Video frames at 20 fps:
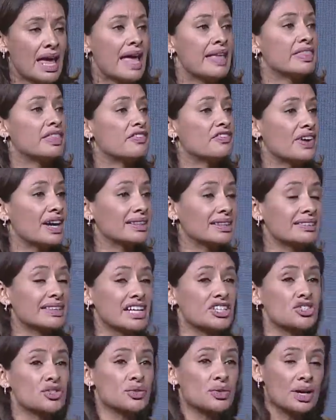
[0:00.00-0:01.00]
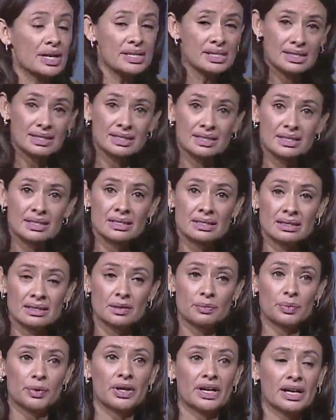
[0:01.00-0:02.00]
the fact that they trust the
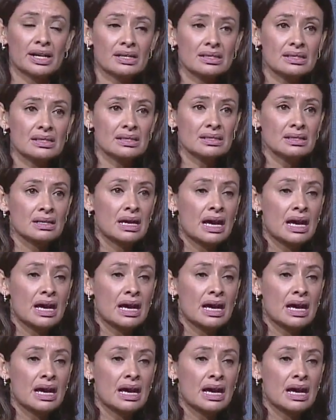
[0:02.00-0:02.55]
brand,